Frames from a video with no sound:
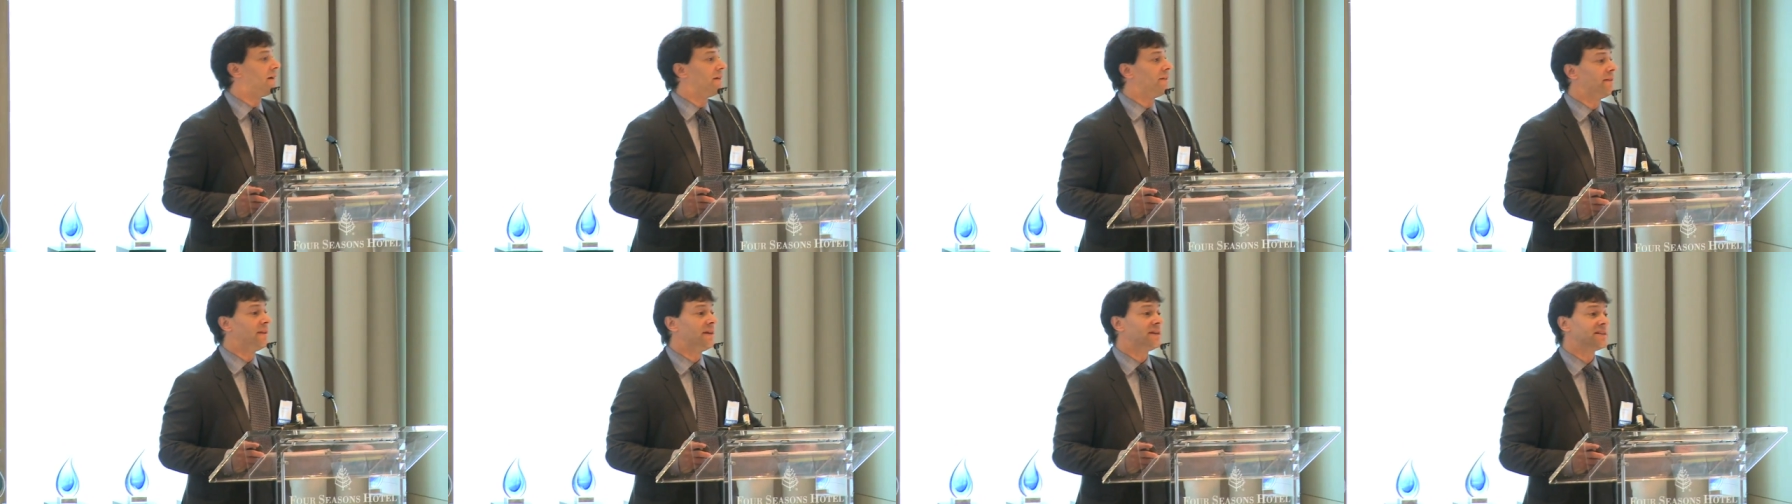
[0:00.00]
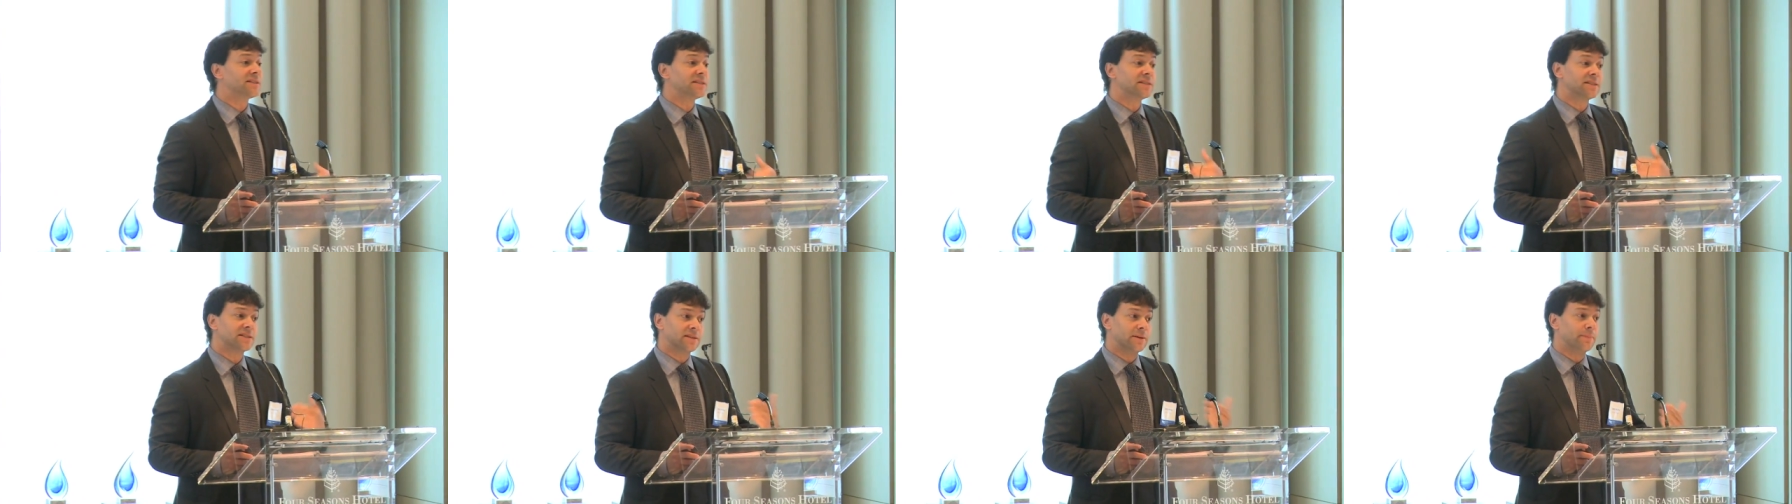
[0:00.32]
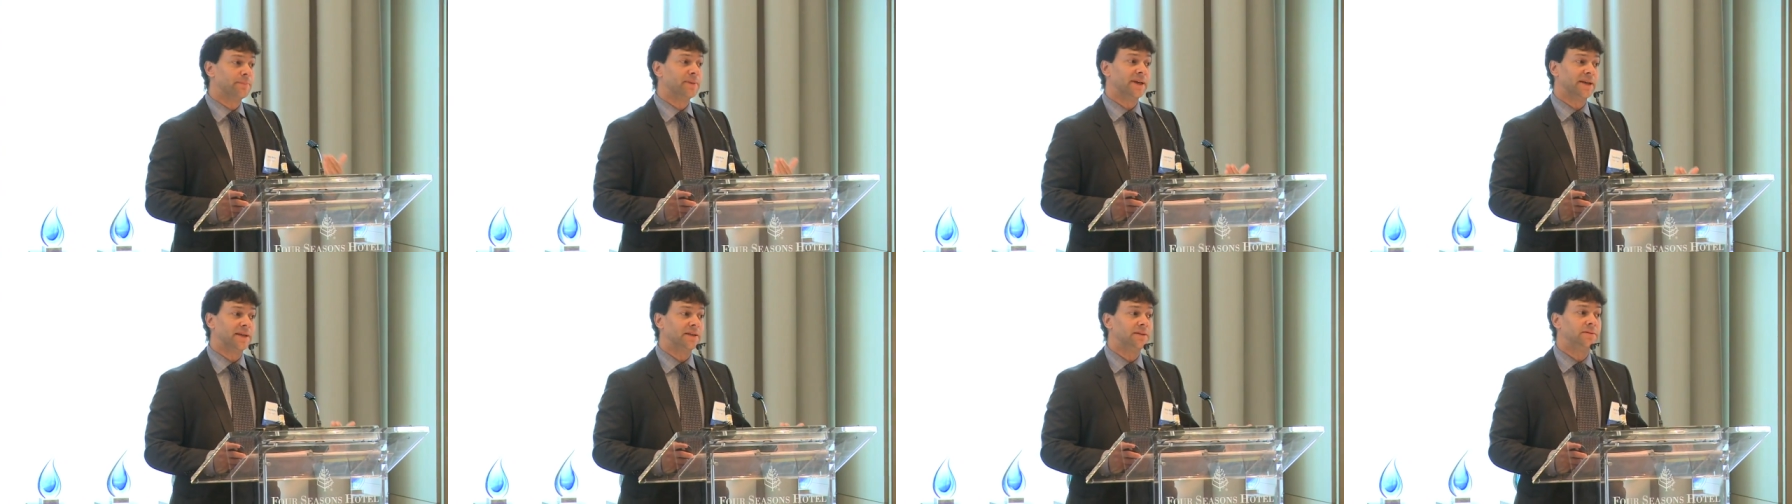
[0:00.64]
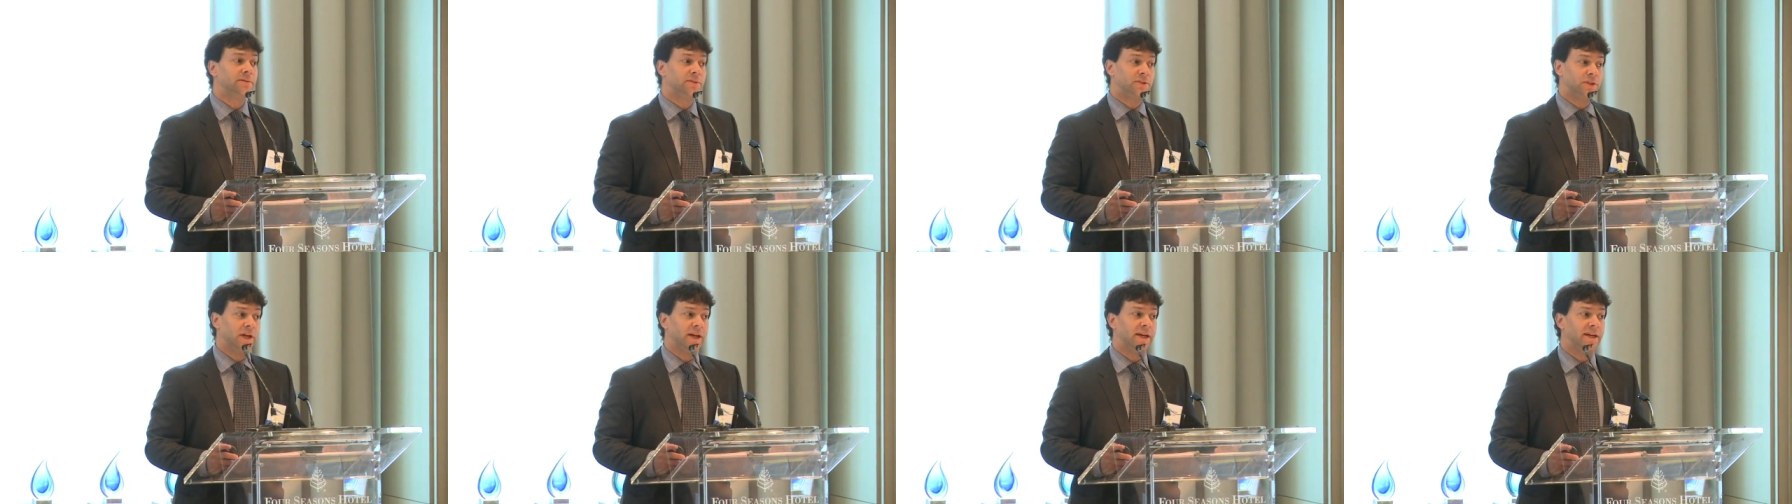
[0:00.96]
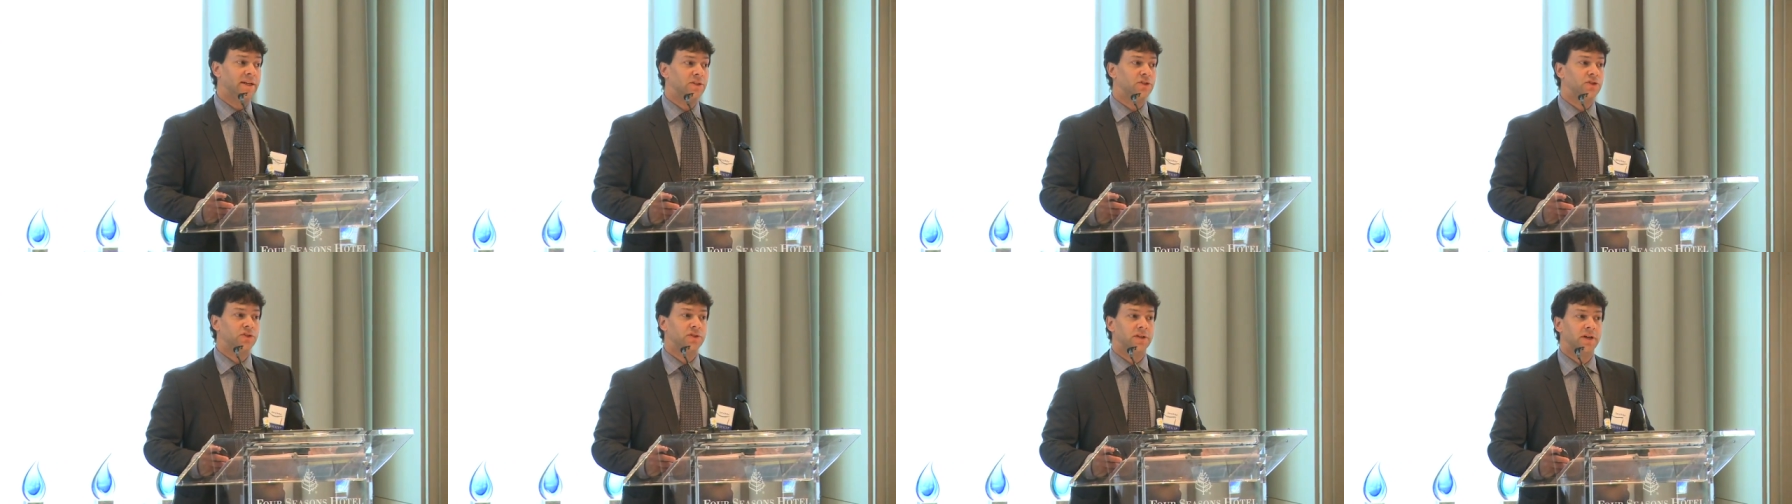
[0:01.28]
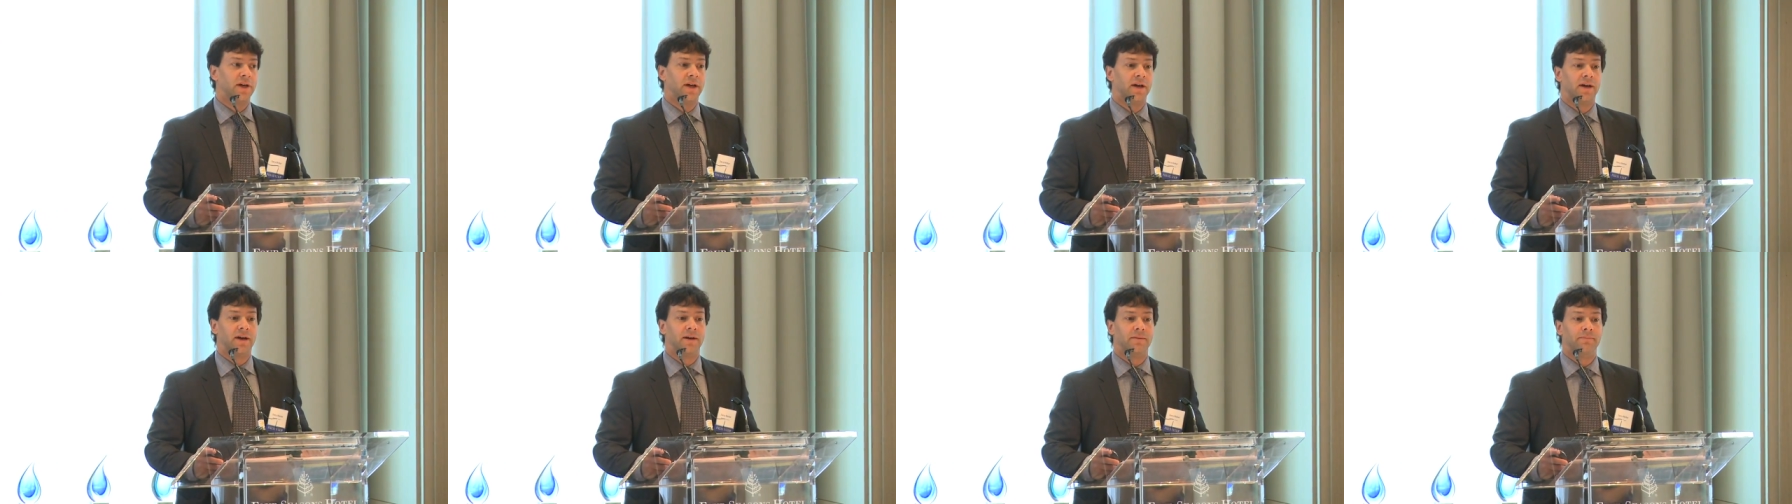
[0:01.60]
this is a big change
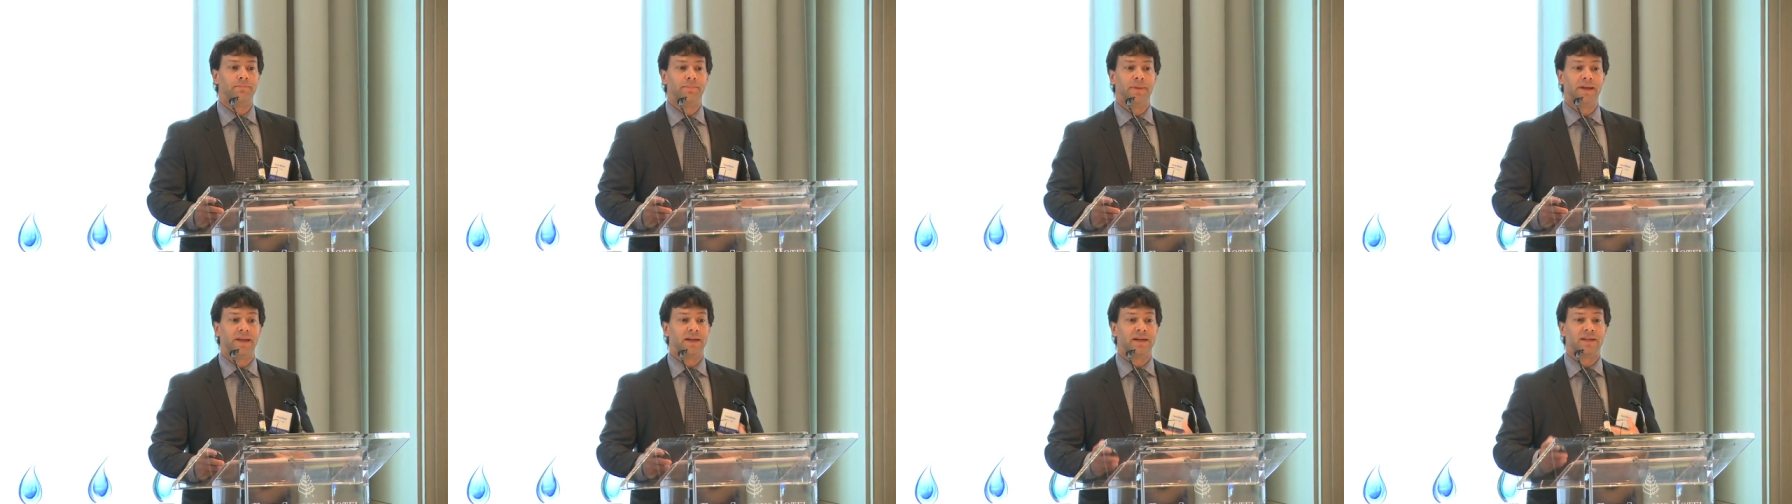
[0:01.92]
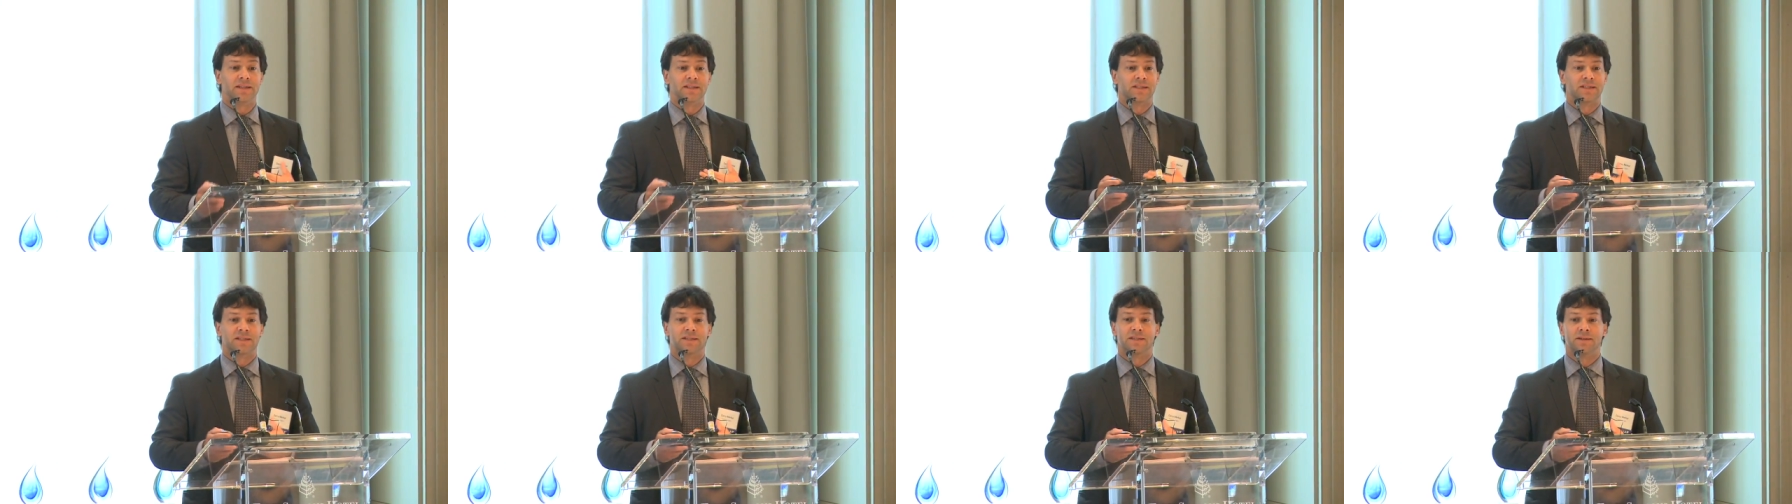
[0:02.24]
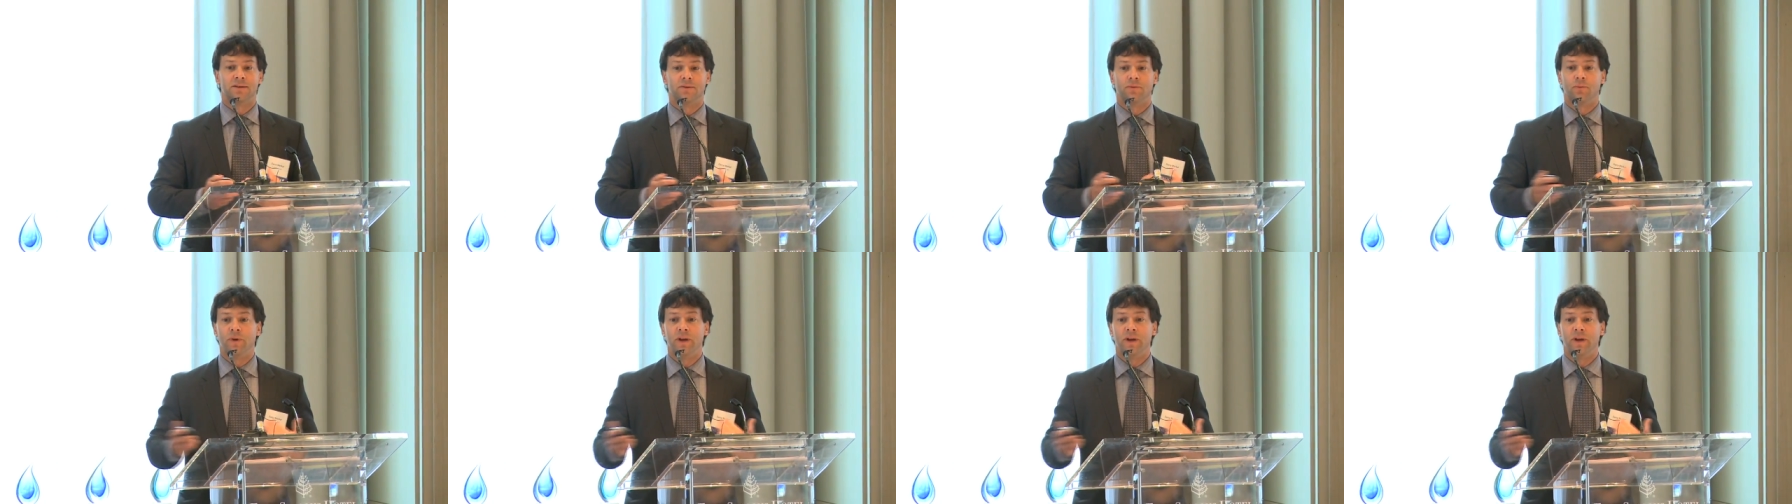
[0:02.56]
because